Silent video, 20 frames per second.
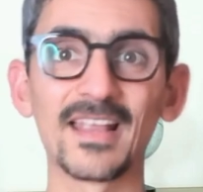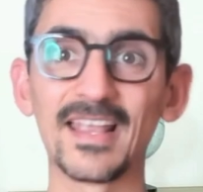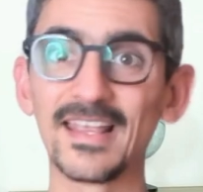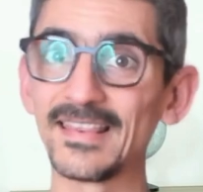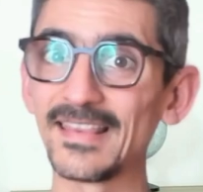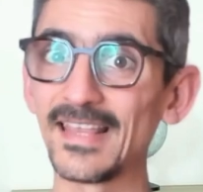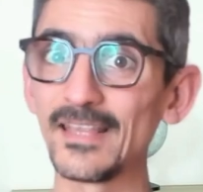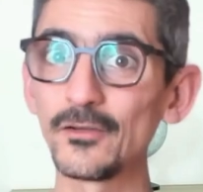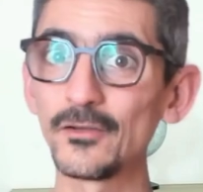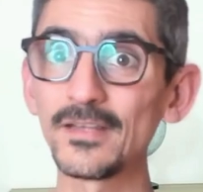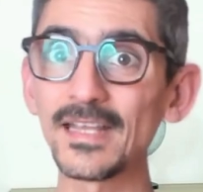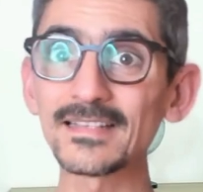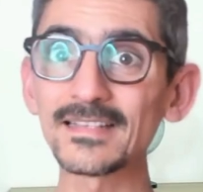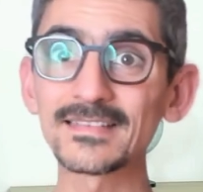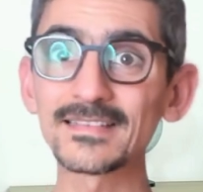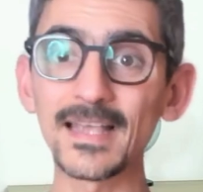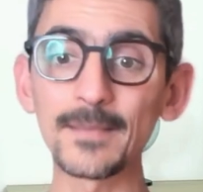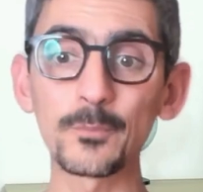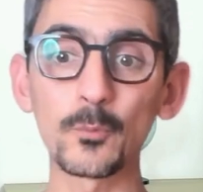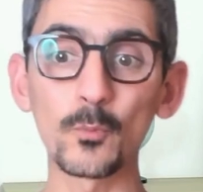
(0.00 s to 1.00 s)
And then the next
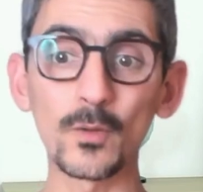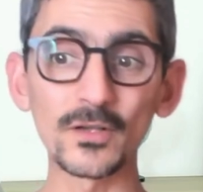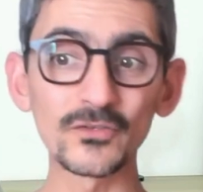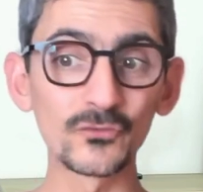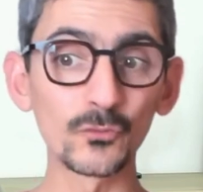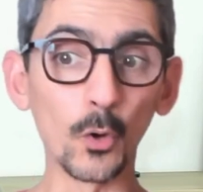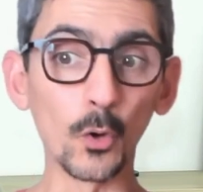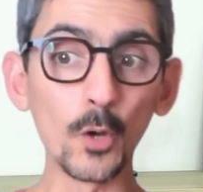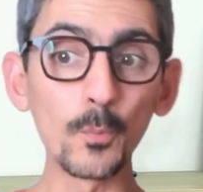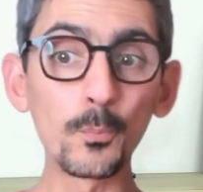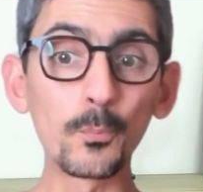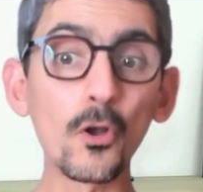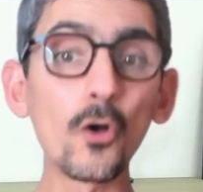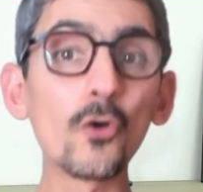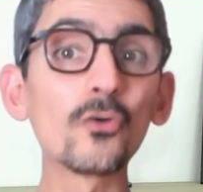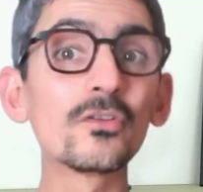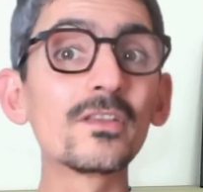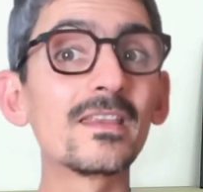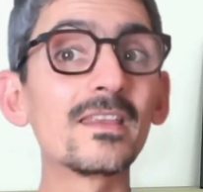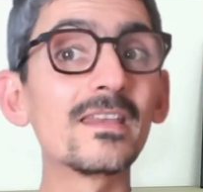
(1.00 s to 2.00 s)
step was to
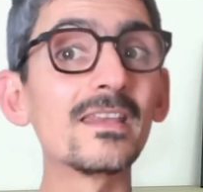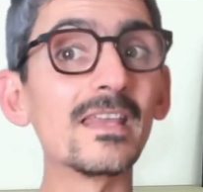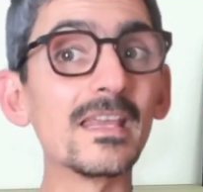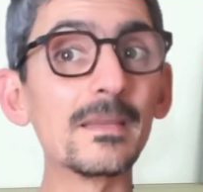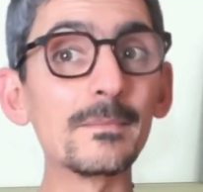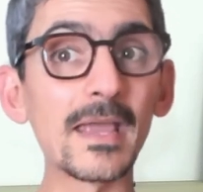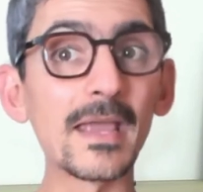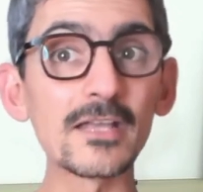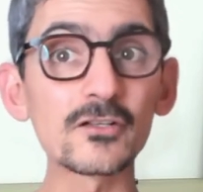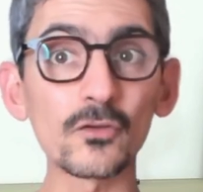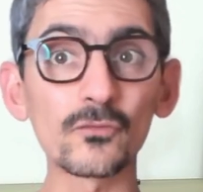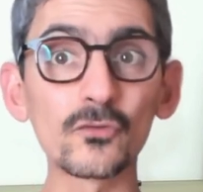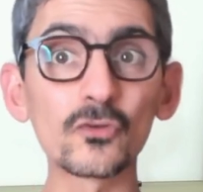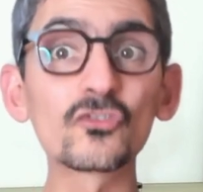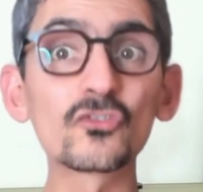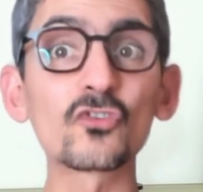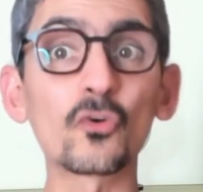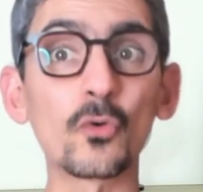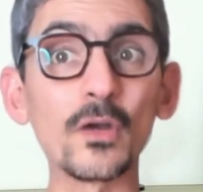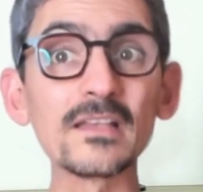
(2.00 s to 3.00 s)
upload the image of
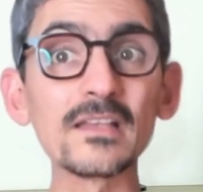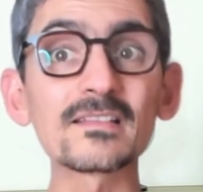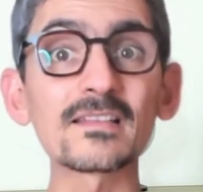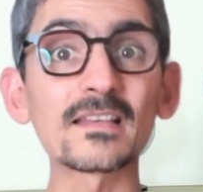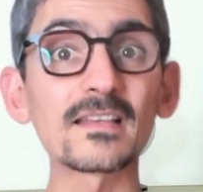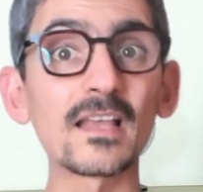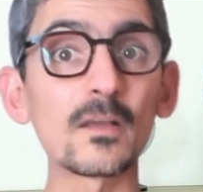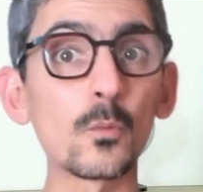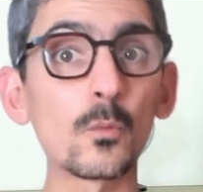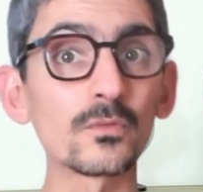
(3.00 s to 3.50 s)
the screens that I